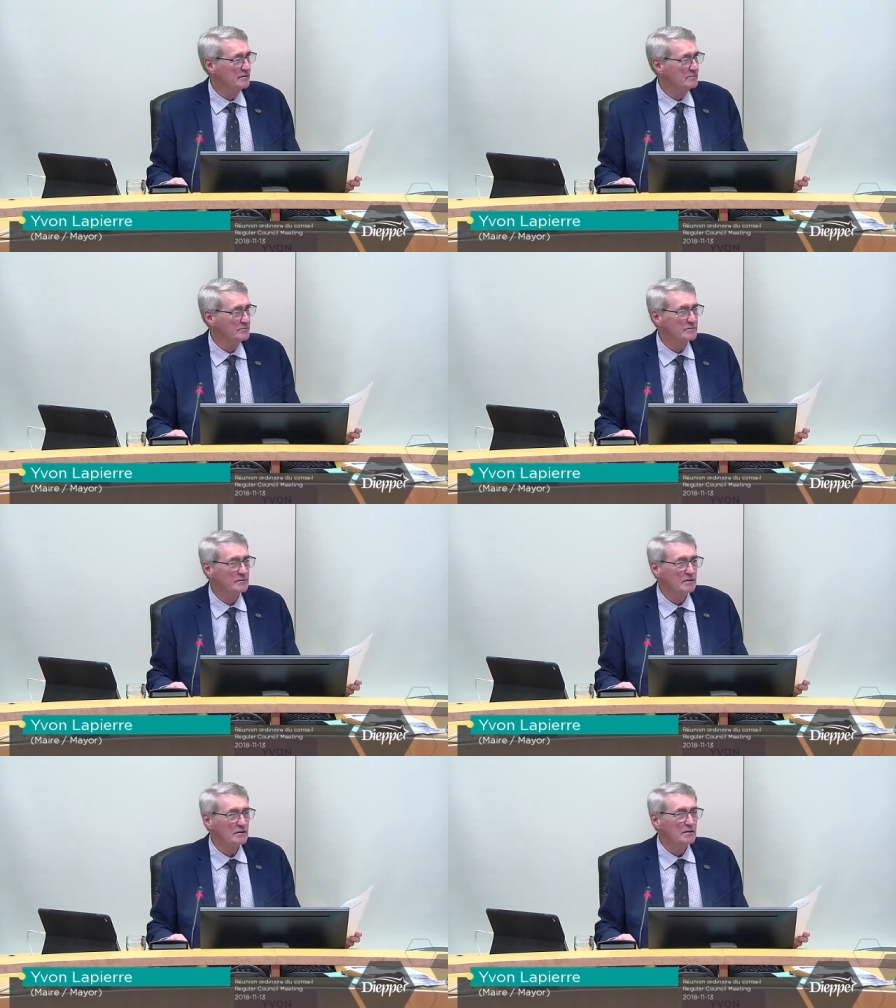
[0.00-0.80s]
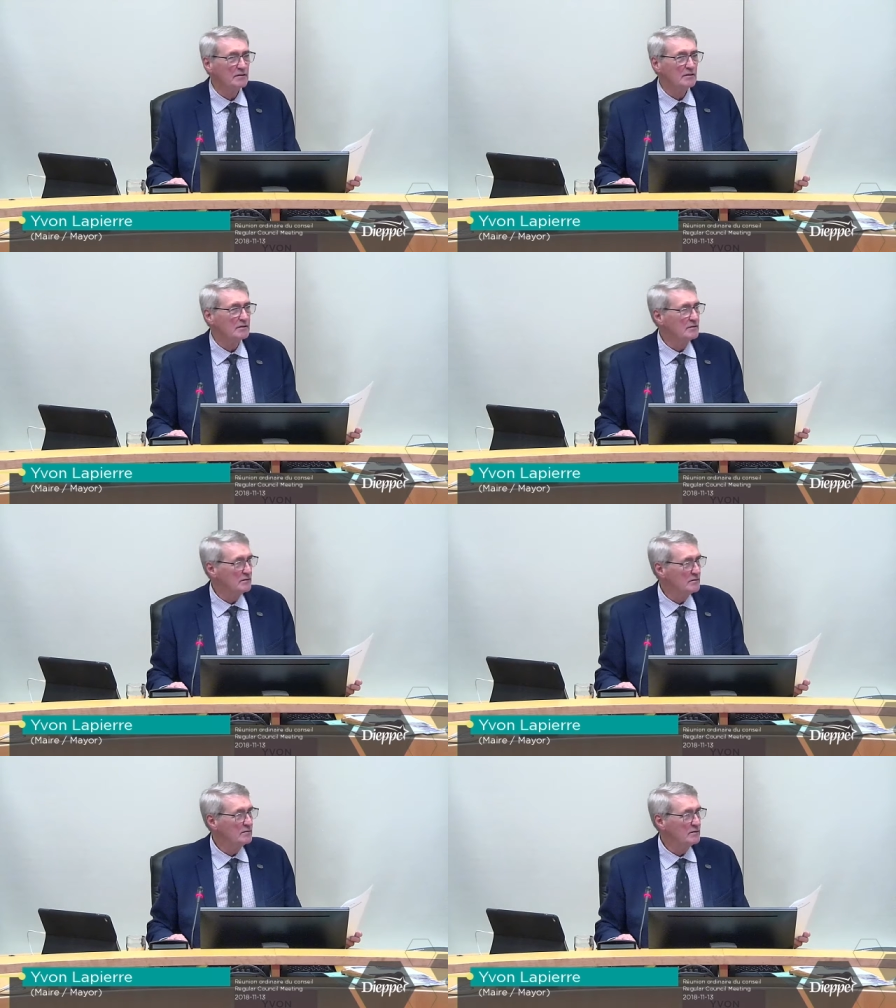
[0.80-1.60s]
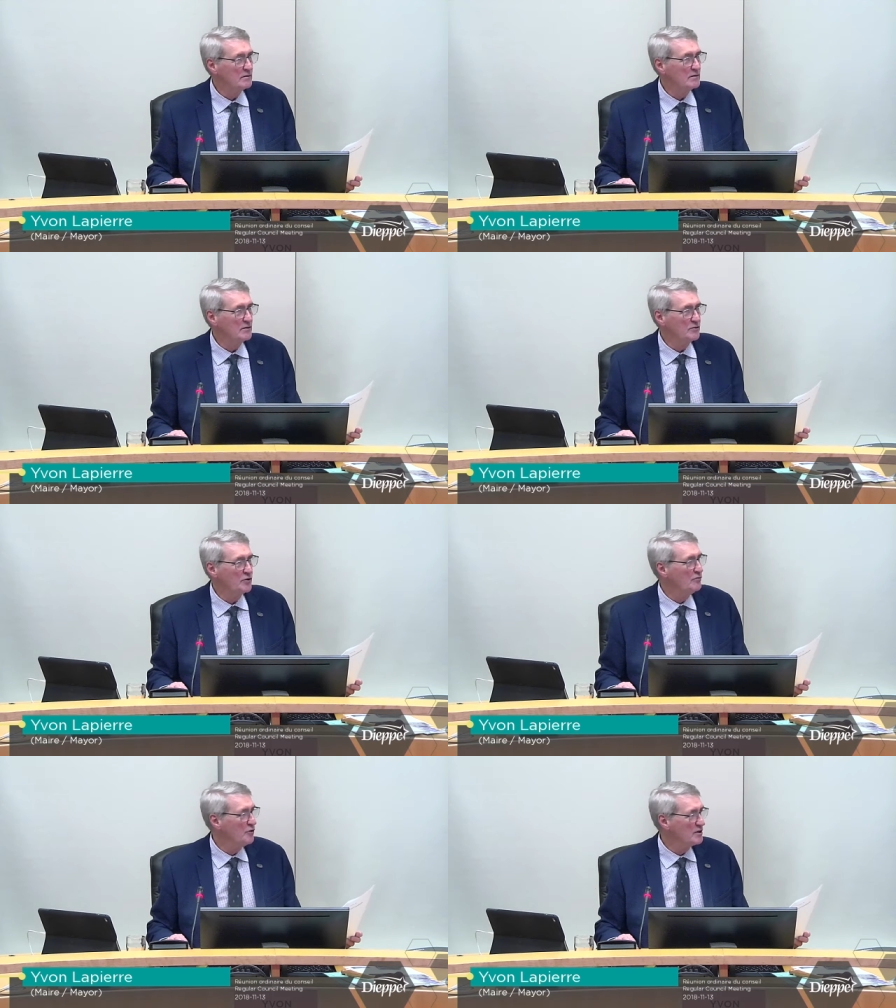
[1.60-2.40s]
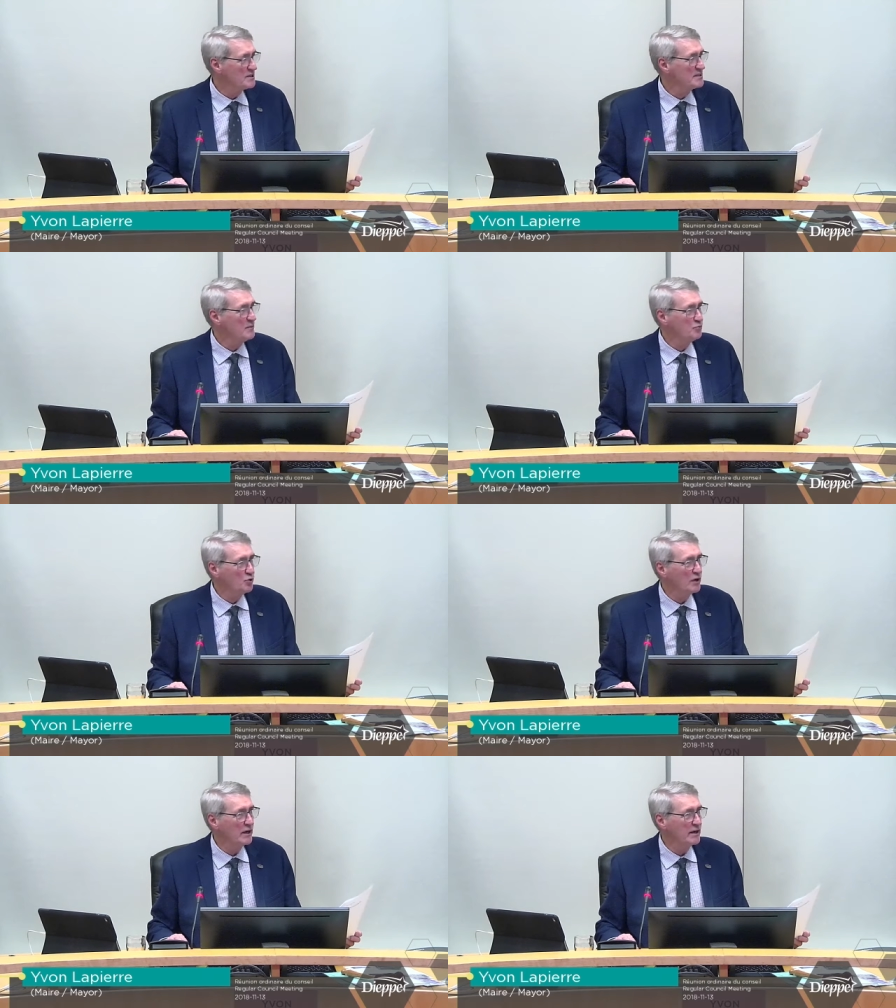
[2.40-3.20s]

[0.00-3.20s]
professionals, experts,